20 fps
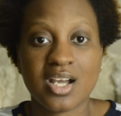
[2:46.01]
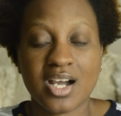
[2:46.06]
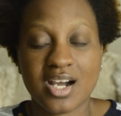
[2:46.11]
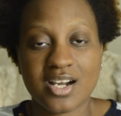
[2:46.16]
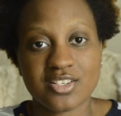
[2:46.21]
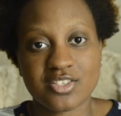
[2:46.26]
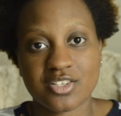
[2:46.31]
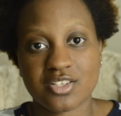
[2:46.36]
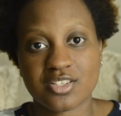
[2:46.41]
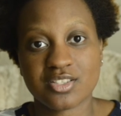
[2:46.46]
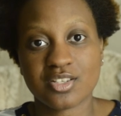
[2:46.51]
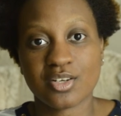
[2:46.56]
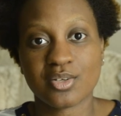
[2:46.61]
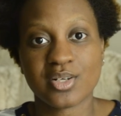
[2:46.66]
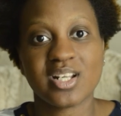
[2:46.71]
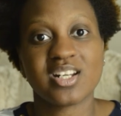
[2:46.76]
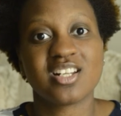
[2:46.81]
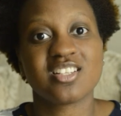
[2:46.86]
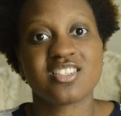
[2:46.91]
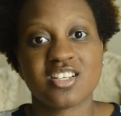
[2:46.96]
I just know
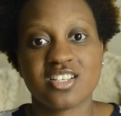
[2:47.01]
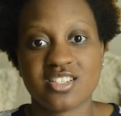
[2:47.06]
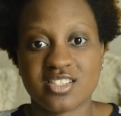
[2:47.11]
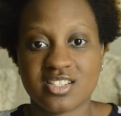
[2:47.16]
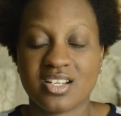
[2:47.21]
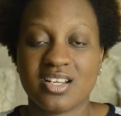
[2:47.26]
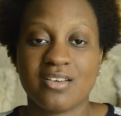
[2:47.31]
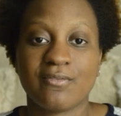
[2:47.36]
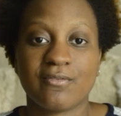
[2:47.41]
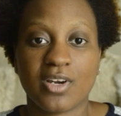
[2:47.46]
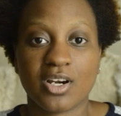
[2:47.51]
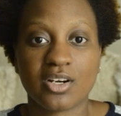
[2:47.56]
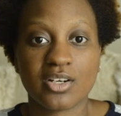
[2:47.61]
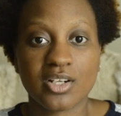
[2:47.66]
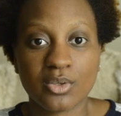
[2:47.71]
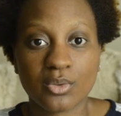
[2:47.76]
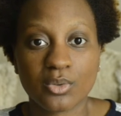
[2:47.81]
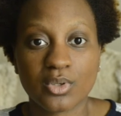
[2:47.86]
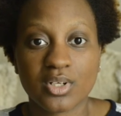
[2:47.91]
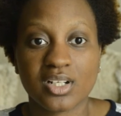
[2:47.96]
that it tends to get
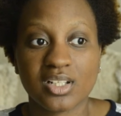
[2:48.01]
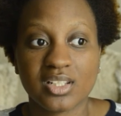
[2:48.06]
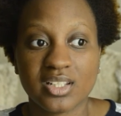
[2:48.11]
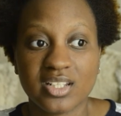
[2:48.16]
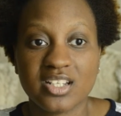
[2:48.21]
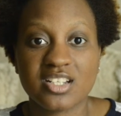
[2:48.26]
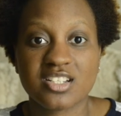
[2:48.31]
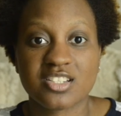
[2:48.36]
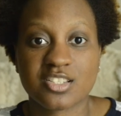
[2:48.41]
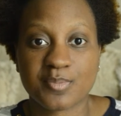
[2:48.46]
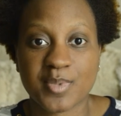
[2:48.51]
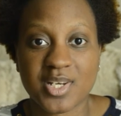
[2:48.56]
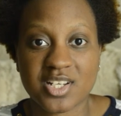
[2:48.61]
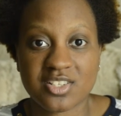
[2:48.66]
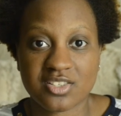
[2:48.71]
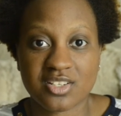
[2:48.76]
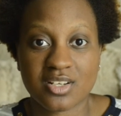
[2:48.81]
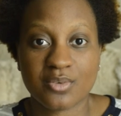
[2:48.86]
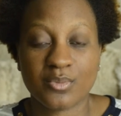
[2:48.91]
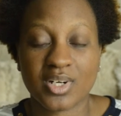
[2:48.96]
very oily,
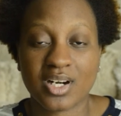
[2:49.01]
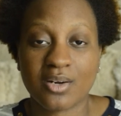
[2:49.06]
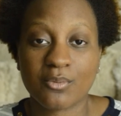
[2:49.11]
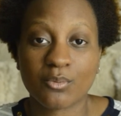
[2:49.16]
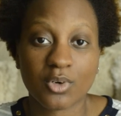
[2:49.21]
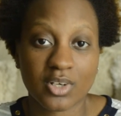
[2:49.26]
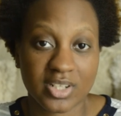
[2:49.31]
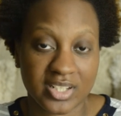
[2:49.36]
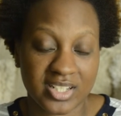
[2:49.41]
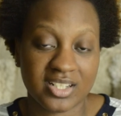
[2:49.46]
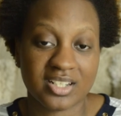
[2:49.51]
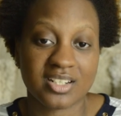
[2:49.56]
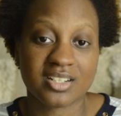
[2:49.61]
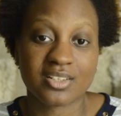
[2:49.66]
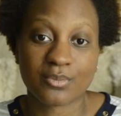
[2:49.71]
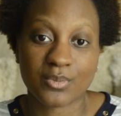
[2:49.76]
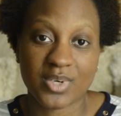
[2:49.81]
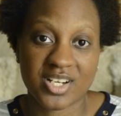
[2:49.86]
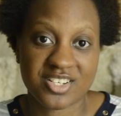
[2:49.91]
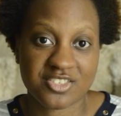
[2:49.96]
especially when I'm working in
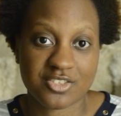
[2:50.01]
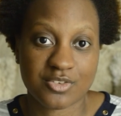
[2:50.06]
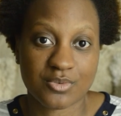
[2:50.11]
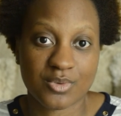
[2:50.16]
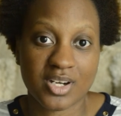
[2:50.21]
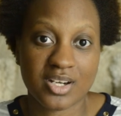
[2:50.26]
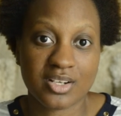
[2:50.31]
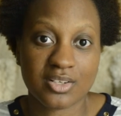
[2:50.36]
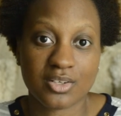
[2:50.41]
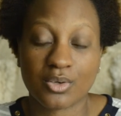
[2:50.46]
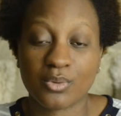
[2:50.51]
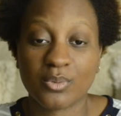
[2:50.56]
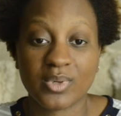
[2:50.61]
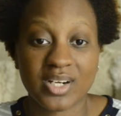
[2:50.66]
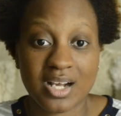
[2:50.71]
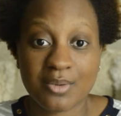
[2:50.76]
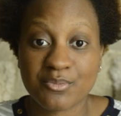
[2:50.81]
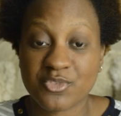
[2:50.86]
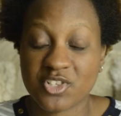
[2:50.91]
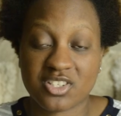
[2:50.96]
the restaurant or
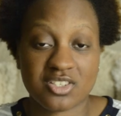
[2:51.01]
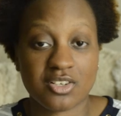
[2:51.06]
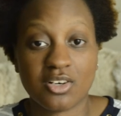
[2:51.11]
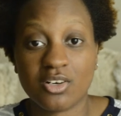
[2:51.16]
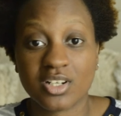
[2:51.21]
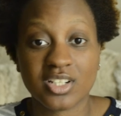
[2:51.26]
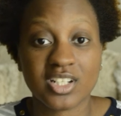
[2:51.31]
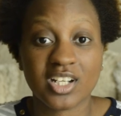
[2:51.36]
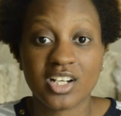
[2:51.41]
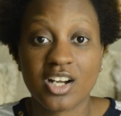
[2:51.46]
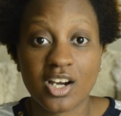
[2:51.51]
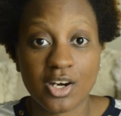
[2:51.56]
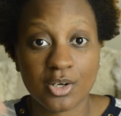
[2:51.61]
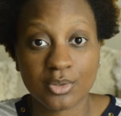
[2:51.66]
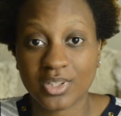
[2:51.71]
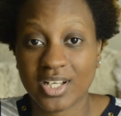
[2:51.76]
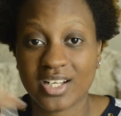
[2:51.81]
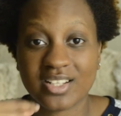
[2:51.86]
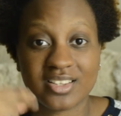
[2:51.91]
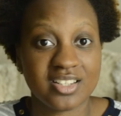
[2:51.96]
when I'm just on the
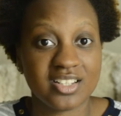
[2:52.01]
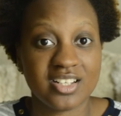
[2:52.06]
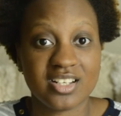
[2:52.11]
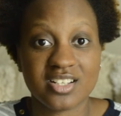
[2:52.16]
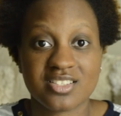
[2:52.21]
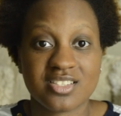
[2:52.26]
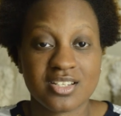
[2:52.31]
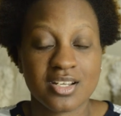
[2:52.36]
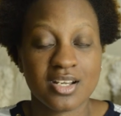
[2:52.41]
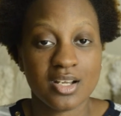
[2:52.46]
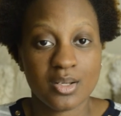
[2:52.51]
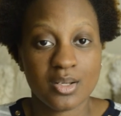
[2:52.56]
go like this,